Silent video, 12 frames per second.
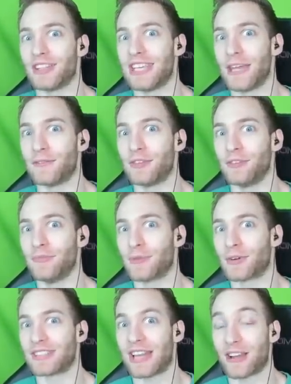TF2
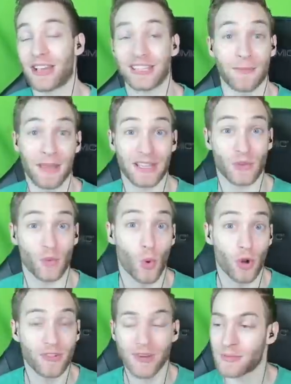mercenary is the biggest
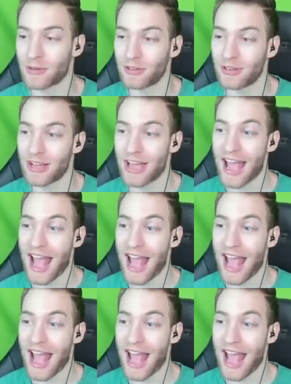war criminal,